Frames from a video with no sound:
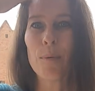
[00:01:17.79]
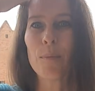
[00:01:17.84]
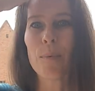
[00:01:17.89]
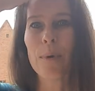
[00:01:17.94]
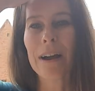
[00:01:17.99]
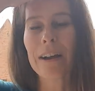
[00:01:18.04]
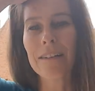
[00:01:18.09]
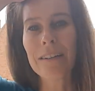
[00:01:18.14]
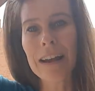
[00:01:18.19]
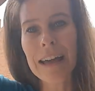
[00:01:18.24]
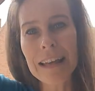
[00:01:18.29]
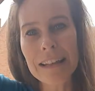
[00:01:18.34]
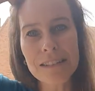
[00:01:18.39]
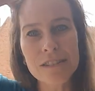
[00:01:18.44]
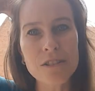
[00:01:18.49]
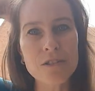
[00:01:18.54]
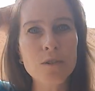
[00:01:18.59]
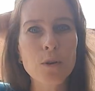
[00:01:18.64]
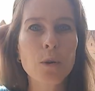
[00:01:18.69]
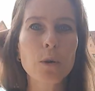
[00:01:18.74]

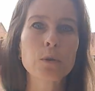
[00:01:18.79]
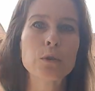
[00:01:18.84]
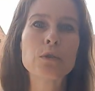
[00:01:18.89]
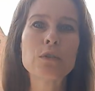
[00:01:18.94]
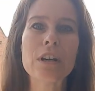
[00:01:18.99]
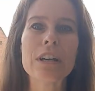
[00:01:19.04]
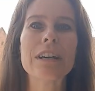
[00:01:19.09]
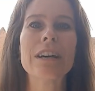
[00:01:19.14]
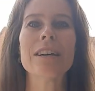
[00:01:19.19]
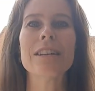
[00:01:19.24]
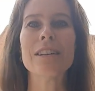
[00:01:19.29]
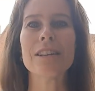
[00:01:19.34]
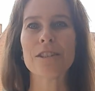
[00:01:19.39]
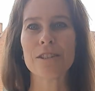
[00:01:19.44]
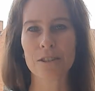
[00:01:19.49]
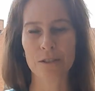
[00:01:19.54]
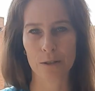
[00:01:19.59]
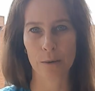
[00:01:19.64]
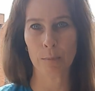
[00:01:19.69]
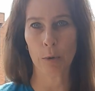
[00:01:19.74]
whereas Costa Rica
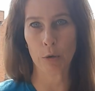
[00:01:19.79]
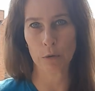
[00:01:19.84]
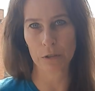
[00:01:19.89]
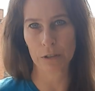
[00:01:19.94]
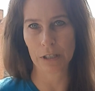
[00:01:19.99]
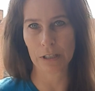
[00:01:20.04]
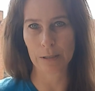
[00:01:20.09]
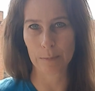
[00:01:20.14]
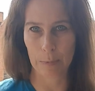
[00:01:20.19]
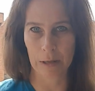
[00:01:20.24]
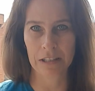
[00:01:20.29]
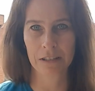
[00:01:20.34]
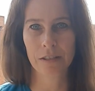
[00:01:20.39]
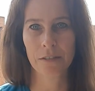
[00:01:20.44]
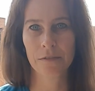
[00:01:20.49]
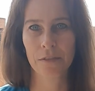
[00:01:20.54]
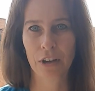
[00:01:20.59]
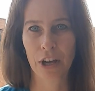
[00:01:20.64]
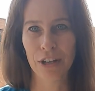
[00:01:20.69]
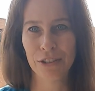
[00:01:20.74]
is the most
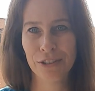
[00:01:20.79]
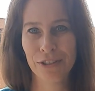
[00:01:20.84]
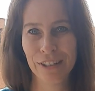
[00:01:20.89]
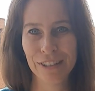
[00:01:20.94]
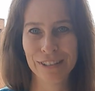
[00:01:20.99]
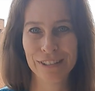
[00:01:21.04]
expensive country